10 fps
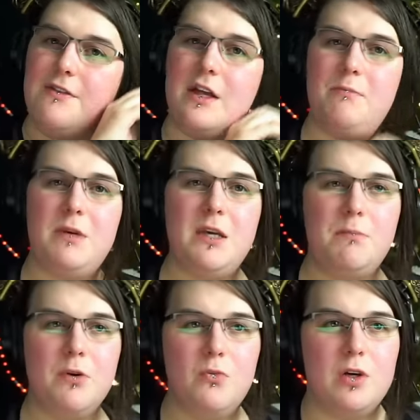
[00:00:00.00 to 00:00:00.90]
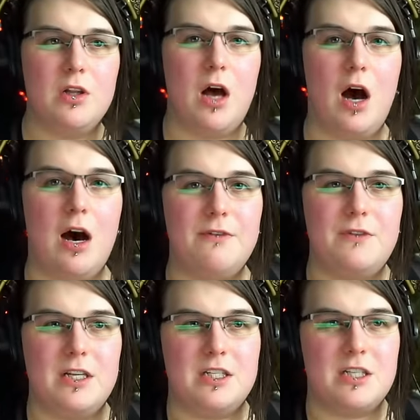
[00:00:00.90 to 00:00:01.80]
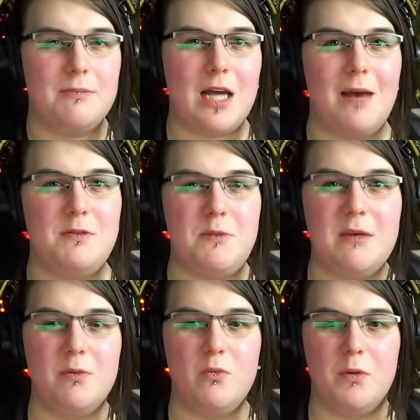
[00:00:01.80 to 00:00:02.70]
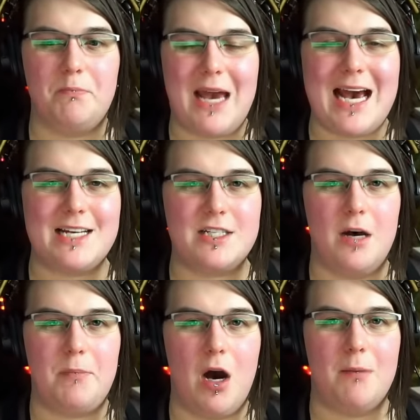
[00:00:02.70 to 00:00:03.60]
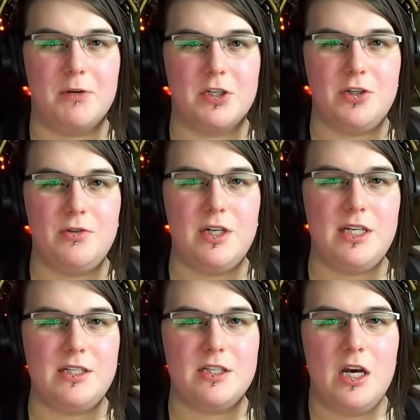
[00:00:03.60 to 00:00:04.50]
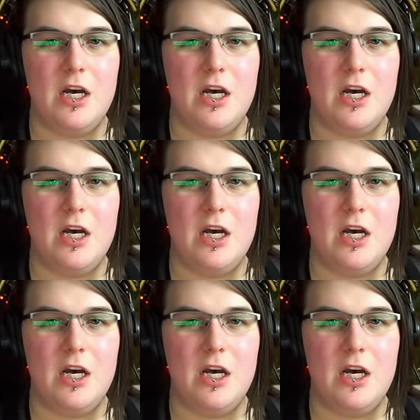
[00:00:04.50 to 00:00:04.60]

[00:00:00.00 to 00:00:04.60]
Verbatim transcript: that people will off that sometimes people will pass up opportunities